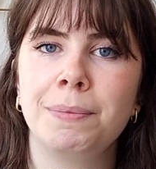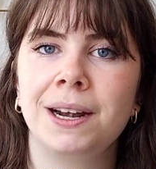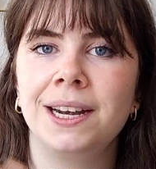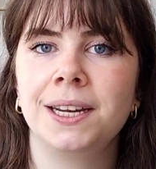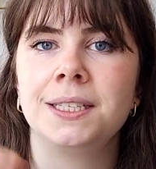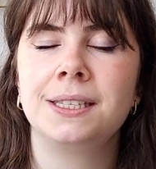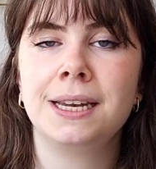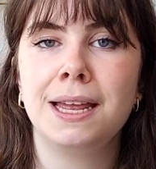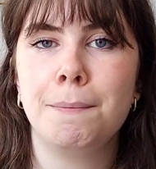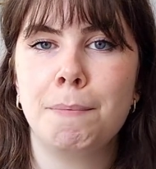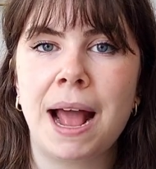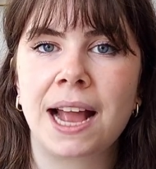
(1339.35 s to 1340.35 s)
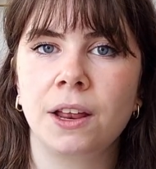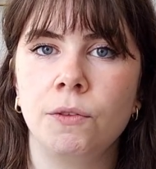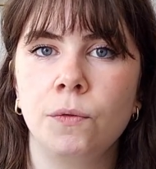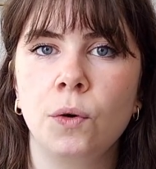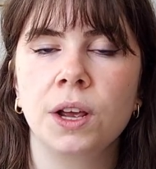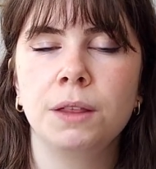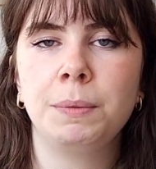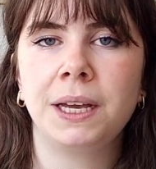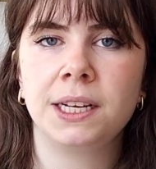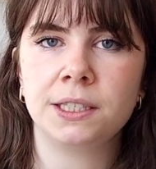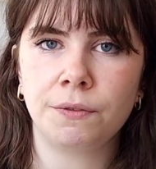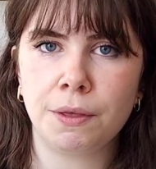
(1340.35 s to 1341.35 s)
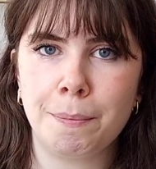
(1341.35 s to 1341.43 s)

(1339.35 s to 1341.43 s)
but it is knit back and forth because of